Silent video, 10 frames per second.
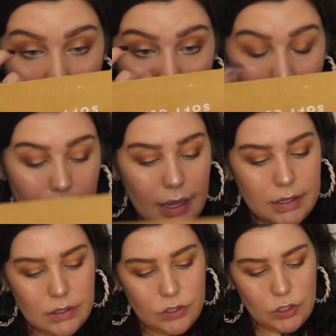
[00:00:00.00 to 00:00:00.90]

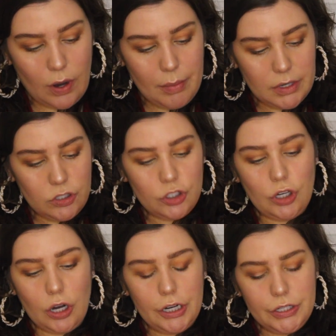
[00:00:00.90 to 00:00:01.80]
And so I'm going to
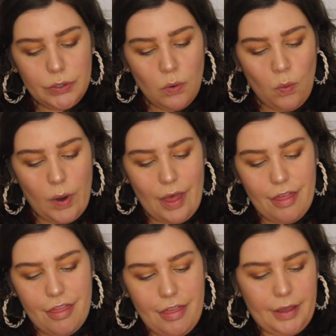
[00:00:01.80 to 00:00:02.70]
start
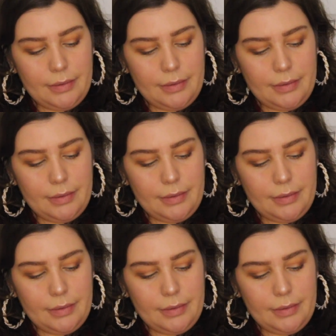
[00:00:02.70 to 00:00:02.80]
with